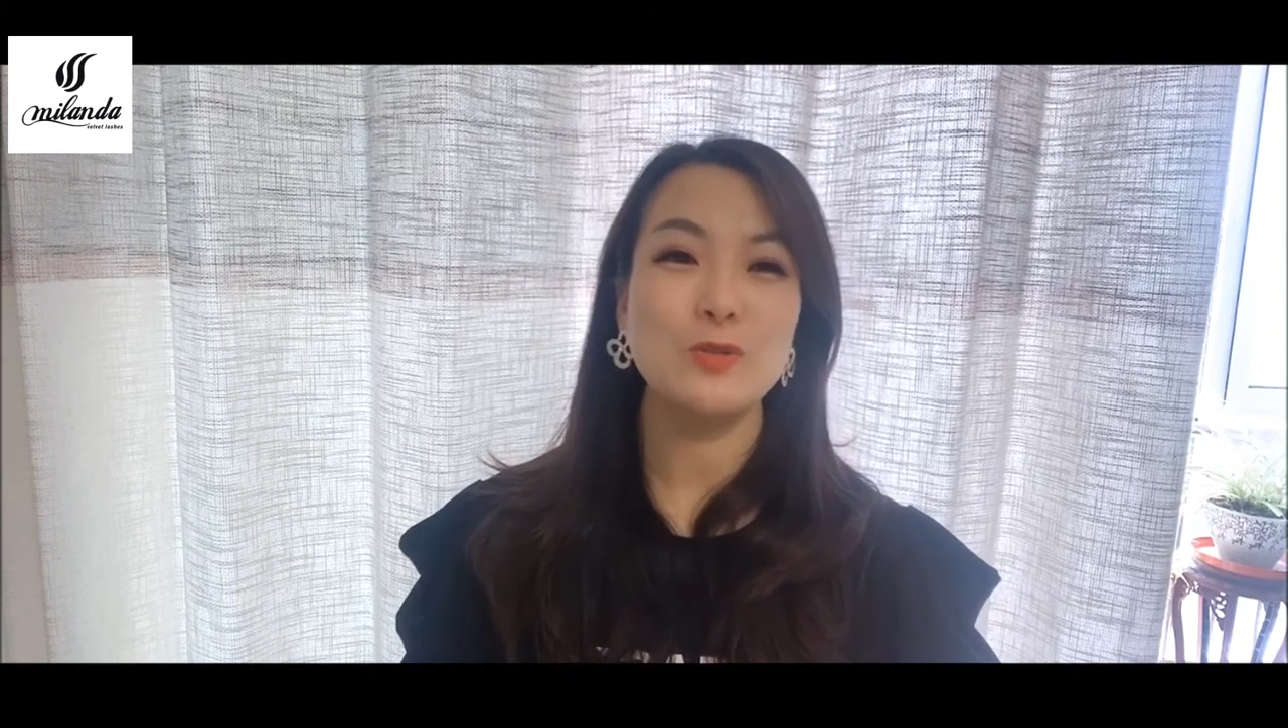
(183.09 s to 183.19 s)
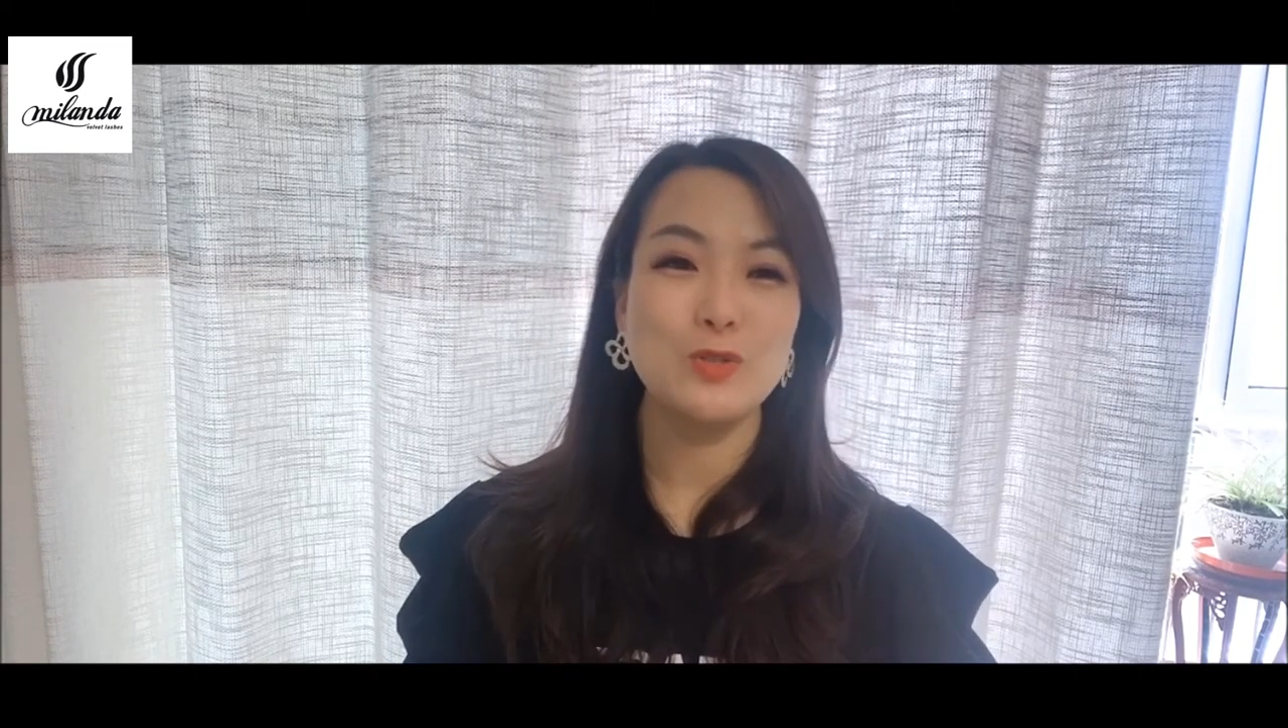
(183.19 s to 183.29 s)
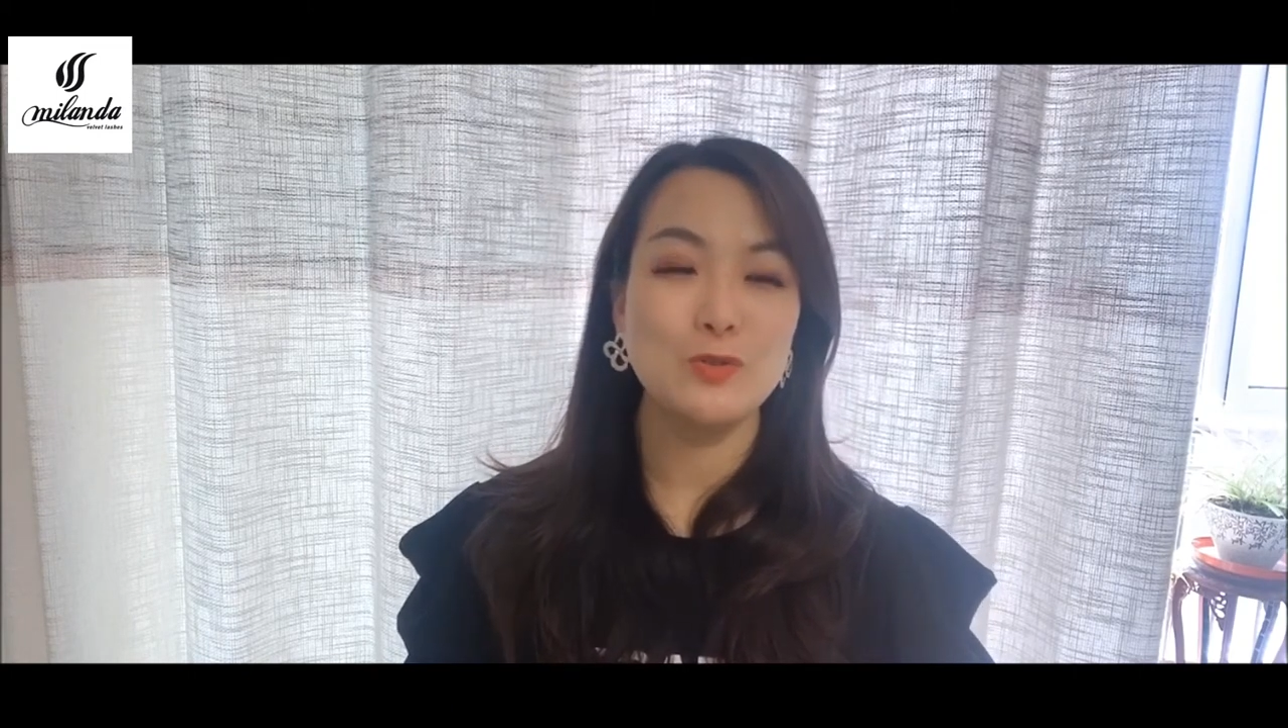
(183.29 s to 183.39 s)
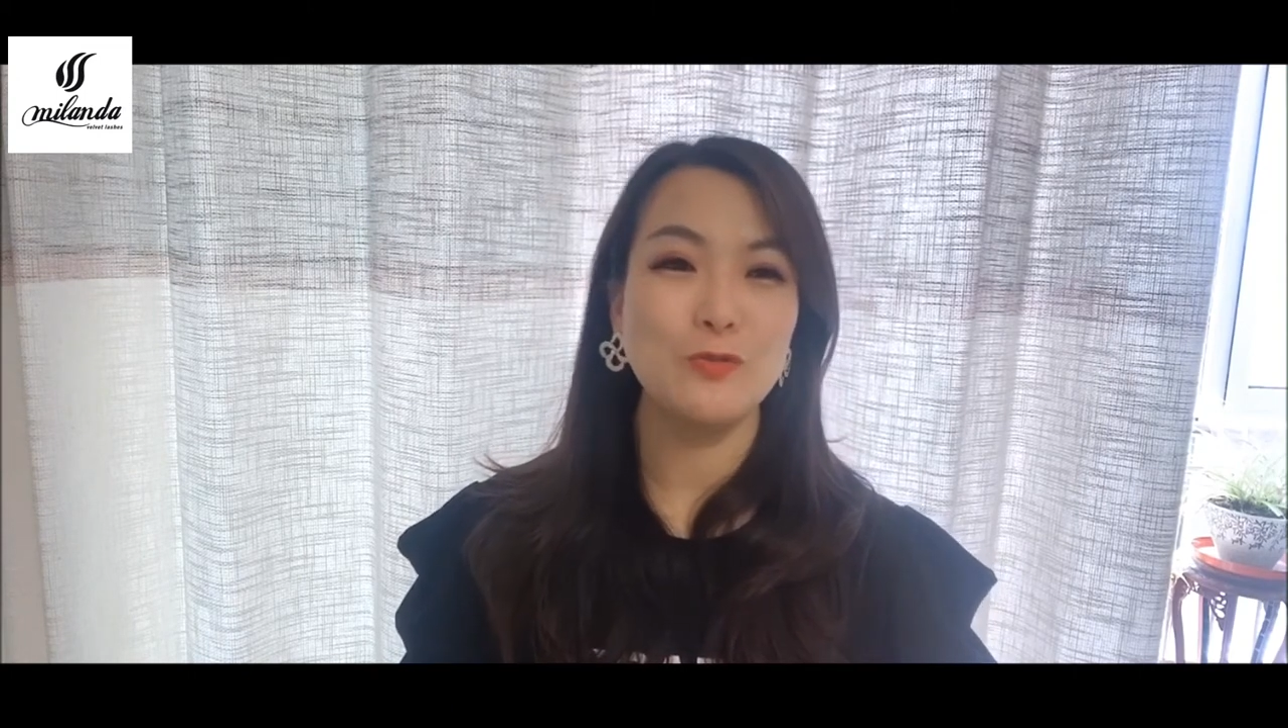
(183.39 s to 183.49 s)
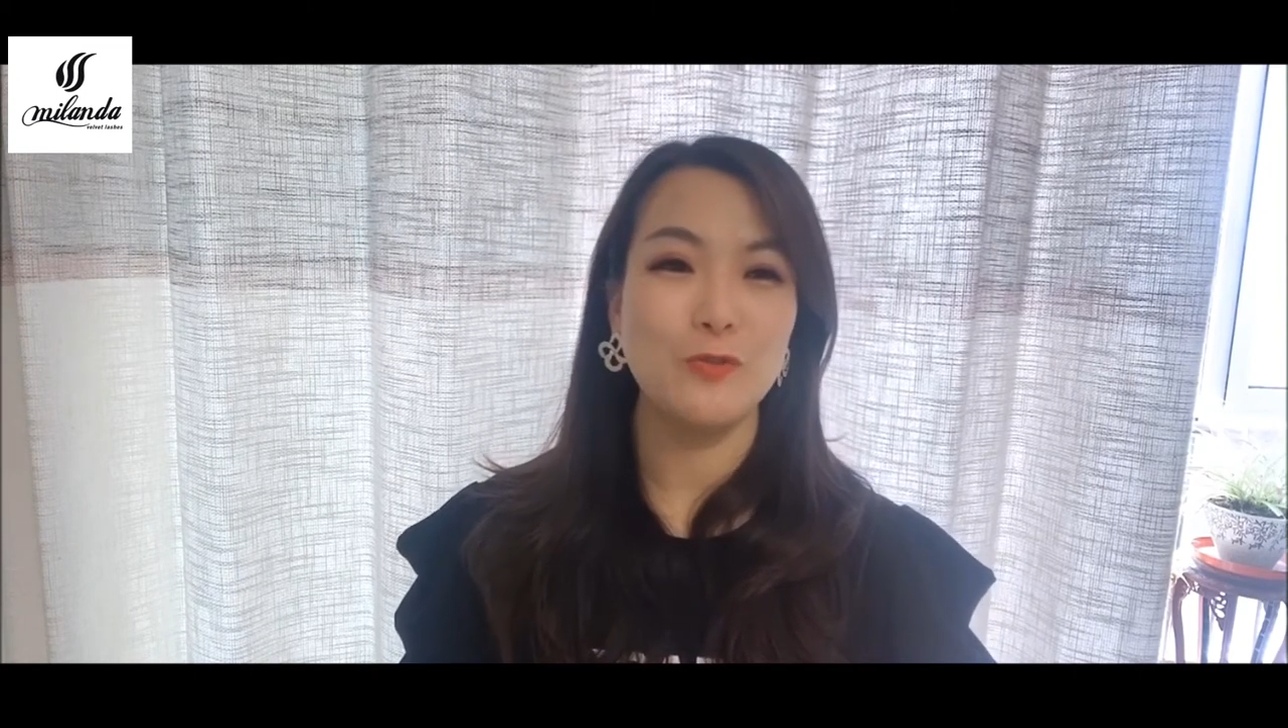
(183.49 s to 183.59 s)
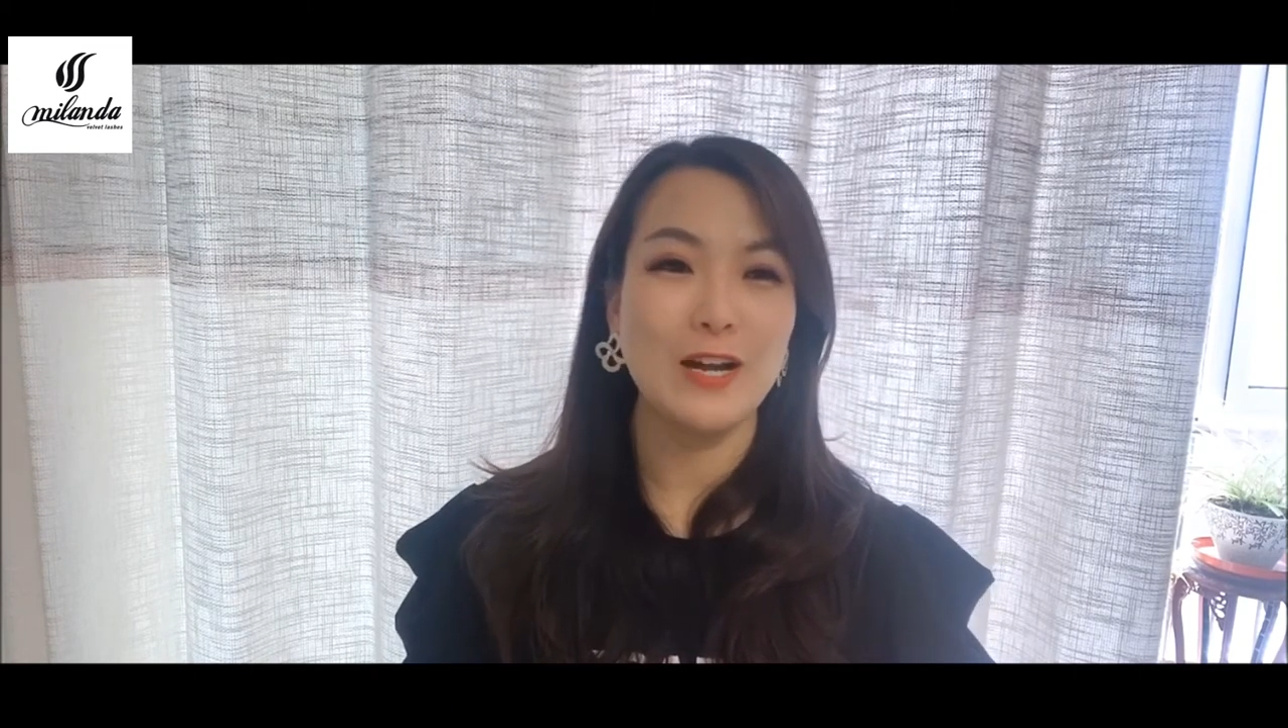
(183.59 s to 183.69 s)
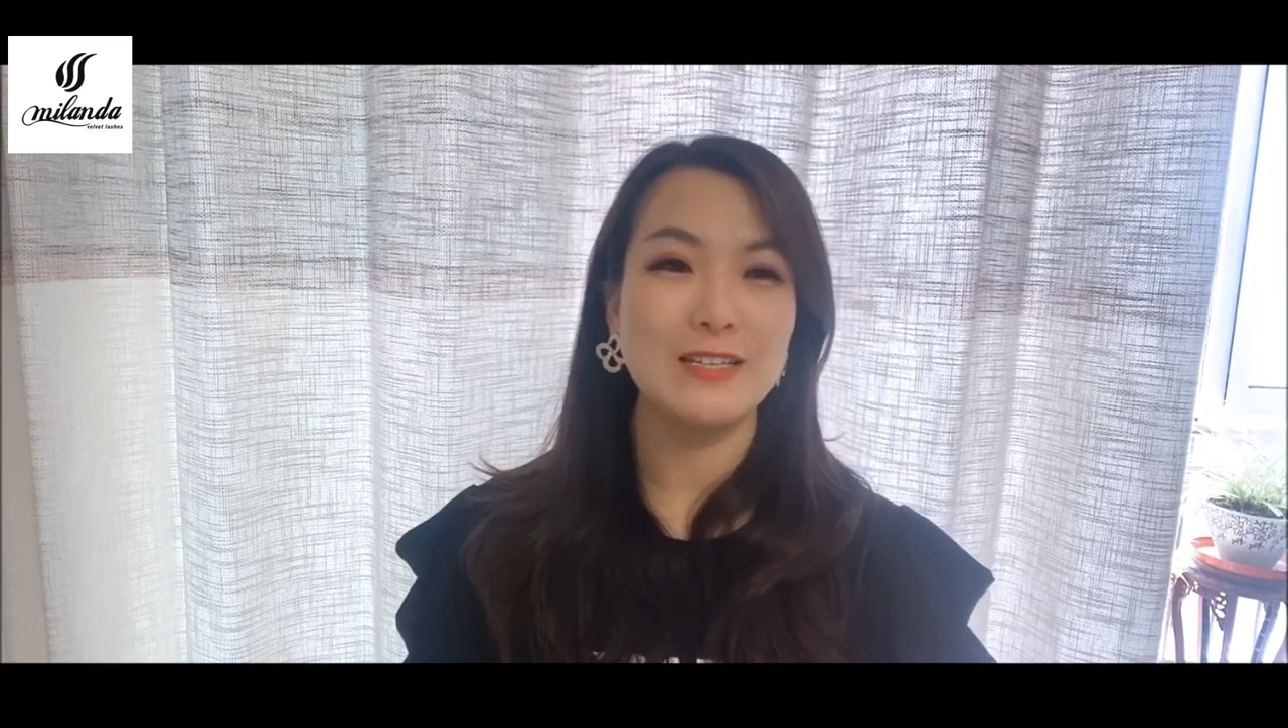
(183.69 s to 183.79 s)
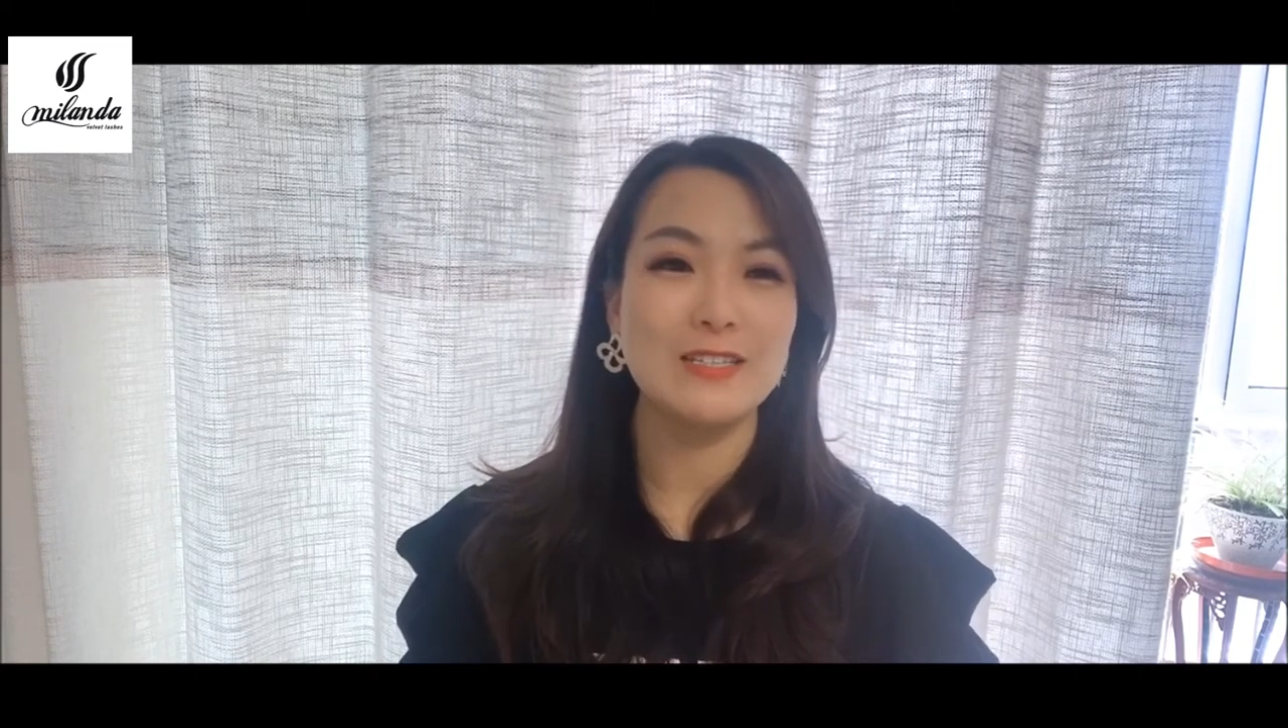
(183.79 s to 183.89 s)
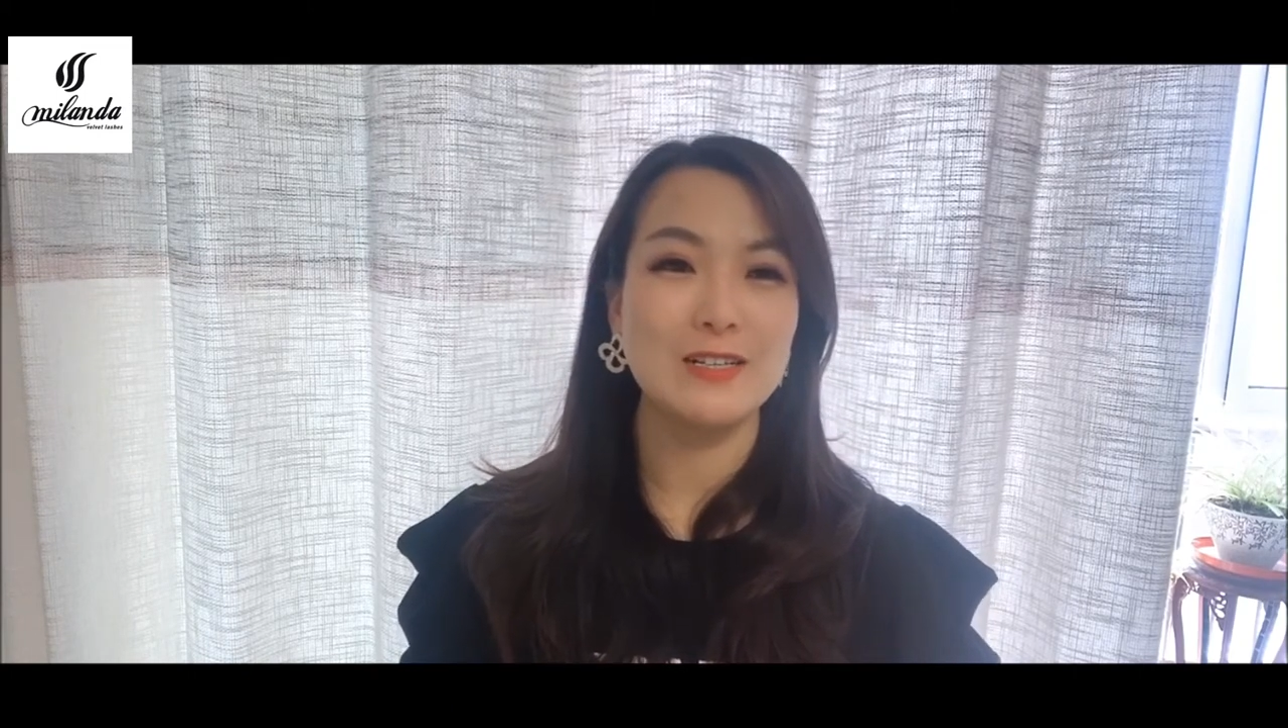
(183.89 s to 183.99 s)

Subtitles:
to find